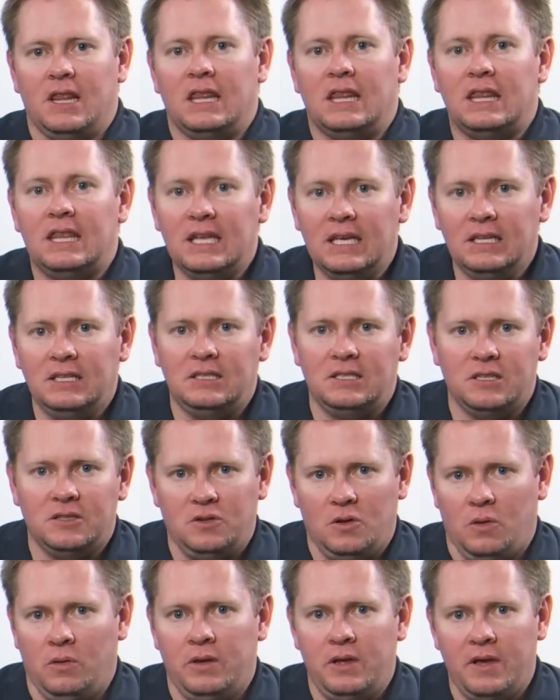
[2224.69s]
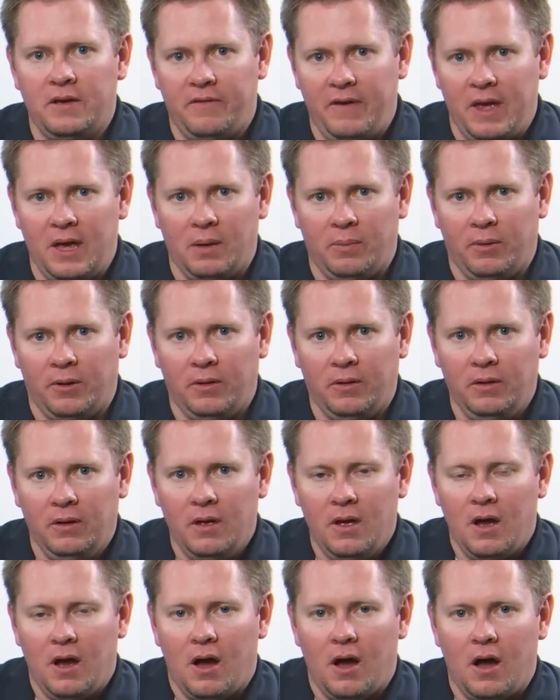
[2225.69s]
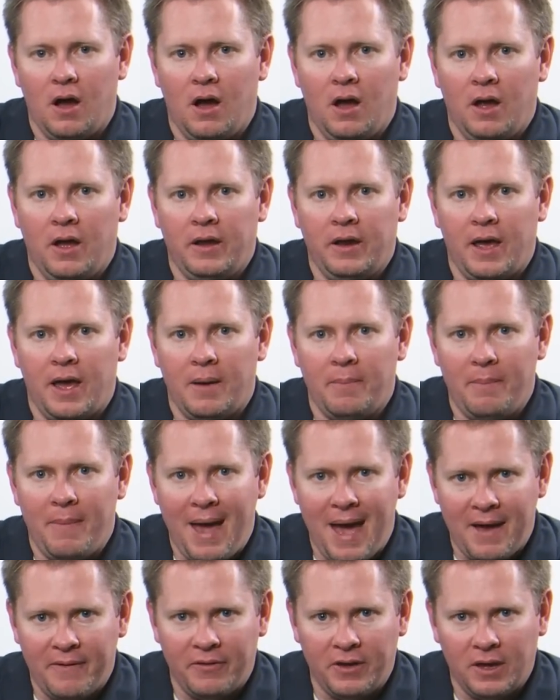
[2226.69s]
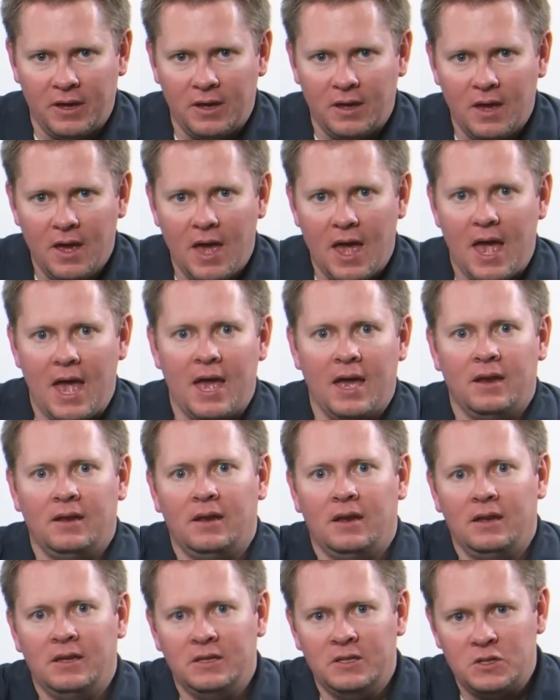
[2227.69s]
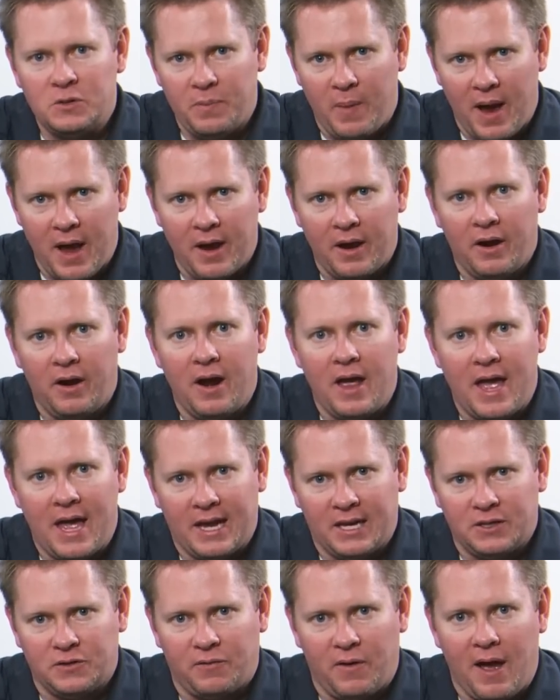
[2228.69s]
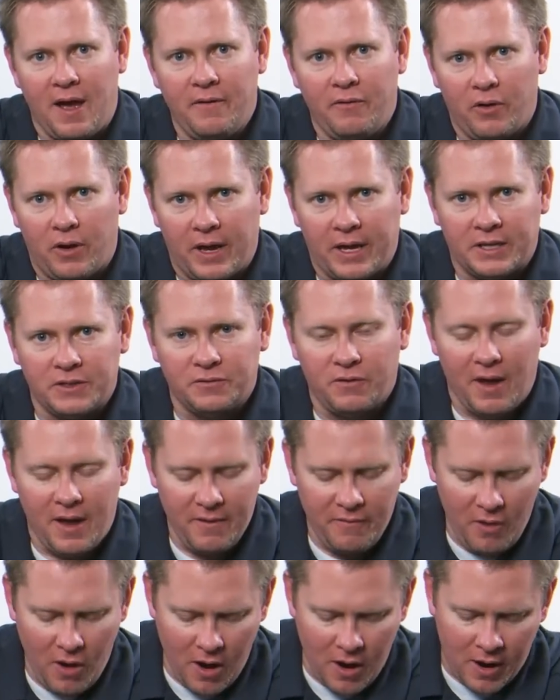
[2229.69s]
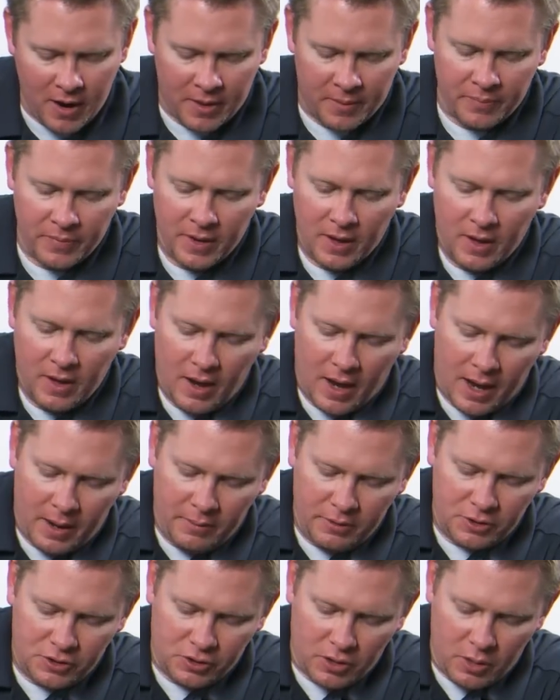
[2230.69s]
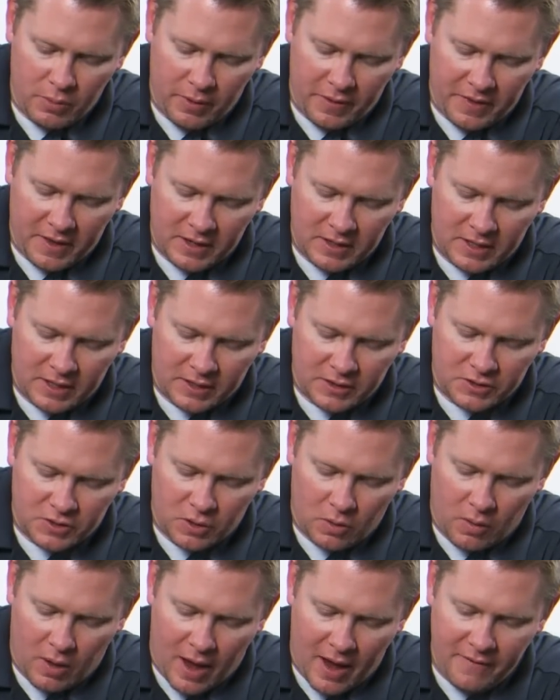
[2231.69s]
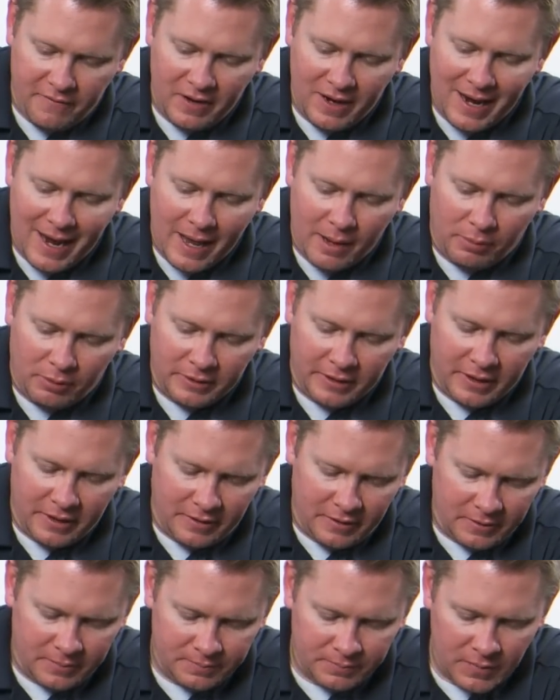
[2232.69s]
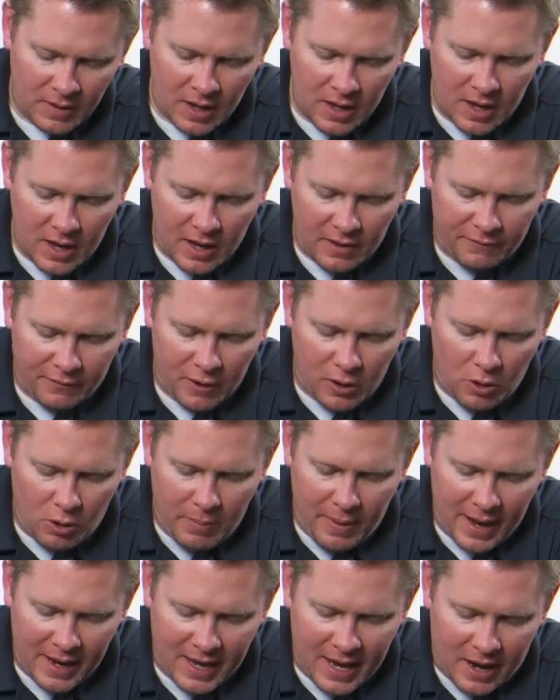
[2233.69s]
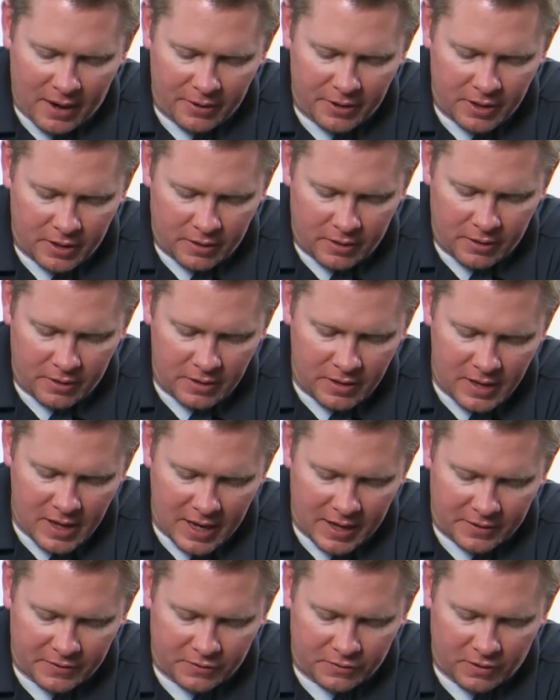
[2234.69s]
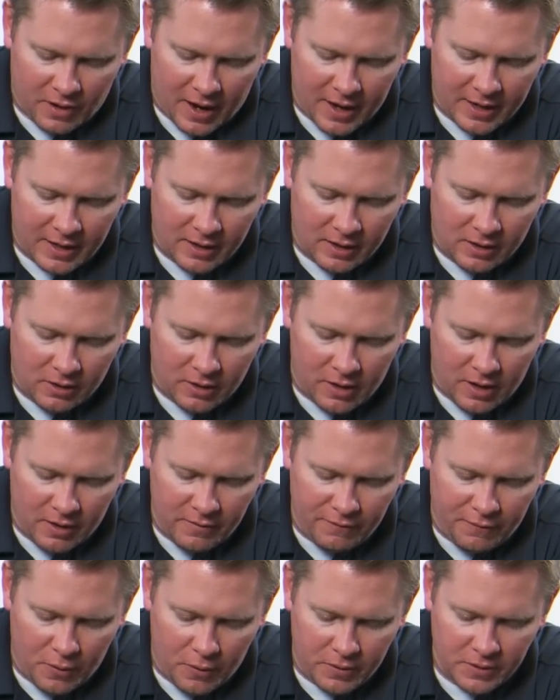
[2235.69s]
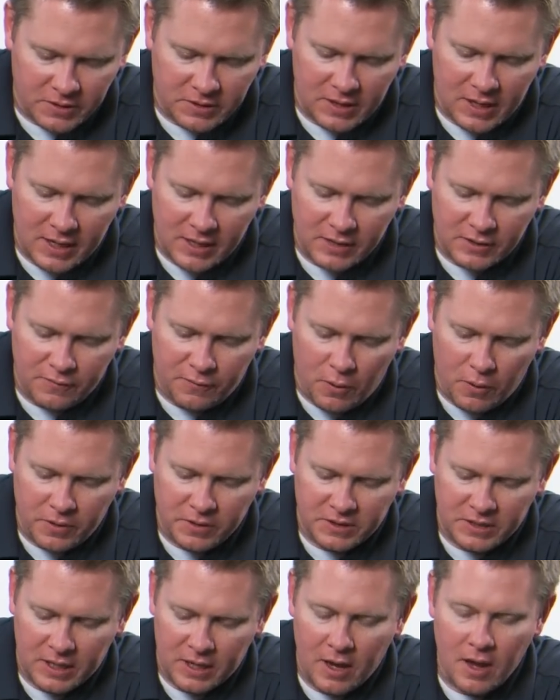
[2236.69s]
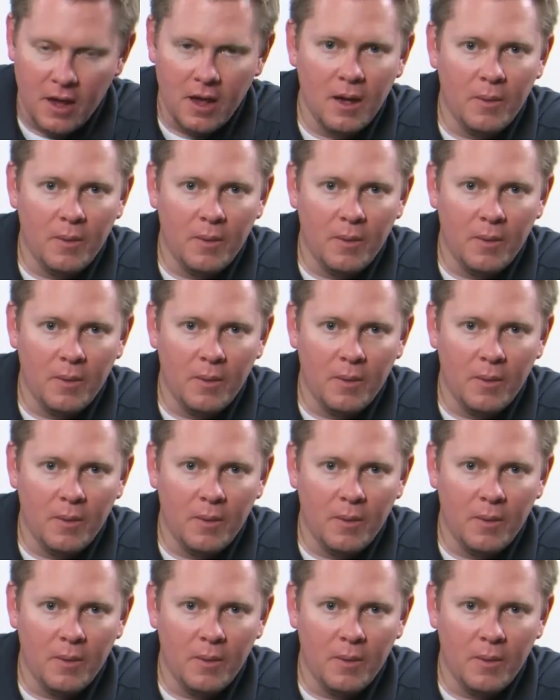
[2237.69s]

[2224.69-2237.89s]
This is only available on a Mavic and an Inspire X5 or X5R. I'm going to show you what that does. So I've enabled it. If I go back out here, yes, I can click on focus and it's focusing.